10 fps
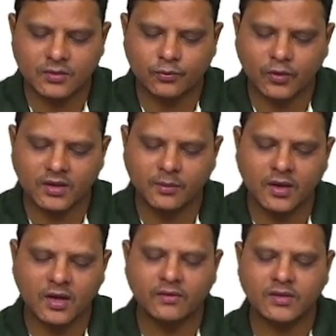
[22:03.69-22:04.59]
What is the
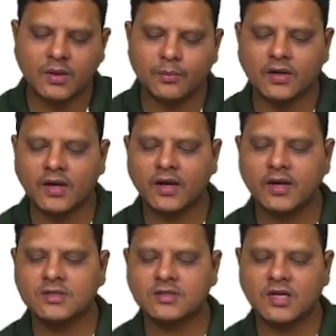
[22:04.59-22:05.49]
meaning of 3-party
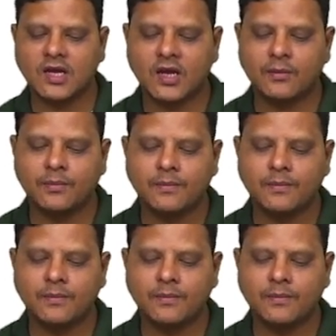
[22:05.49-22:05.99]
relationship?